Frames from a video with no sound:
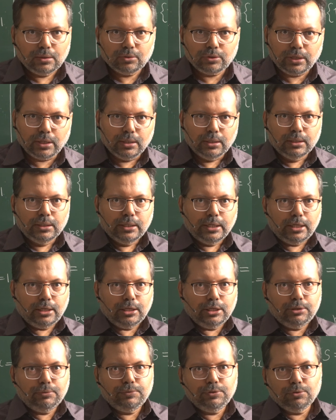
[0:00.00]
Okay, it
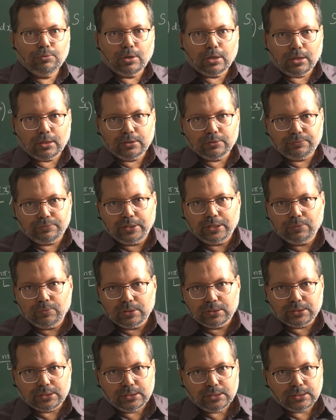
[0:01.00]
will give you what are the
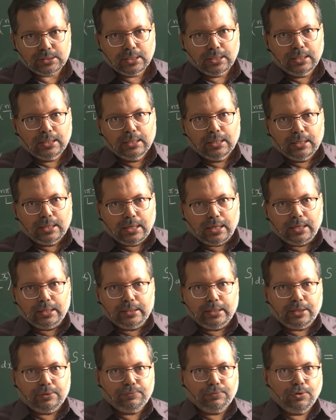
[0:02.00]
frequencies,
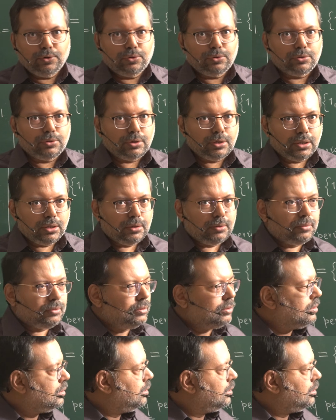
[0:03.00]
and therefore